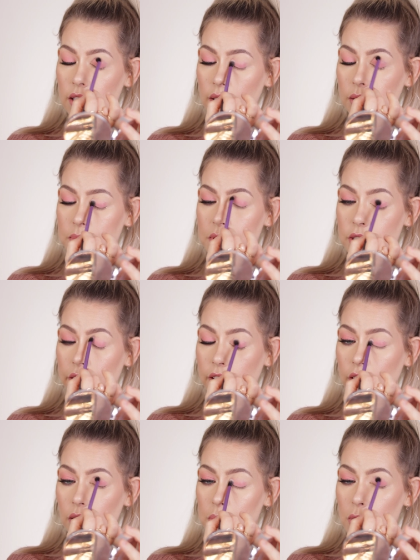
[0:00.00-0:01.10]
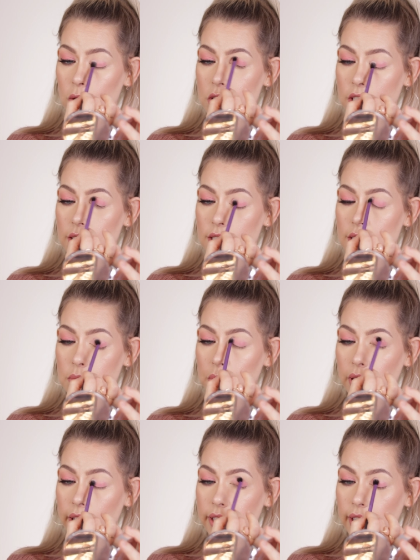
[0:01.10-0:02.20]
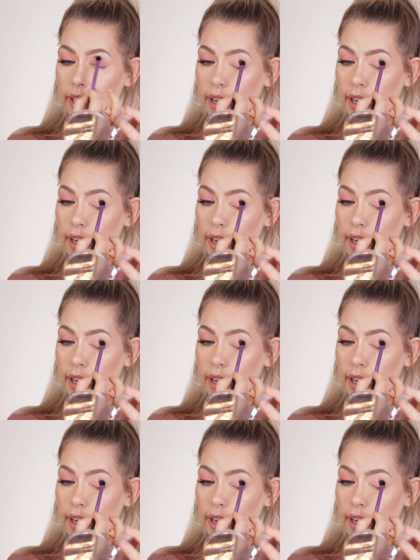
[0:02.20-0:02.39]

or circular motions to blend it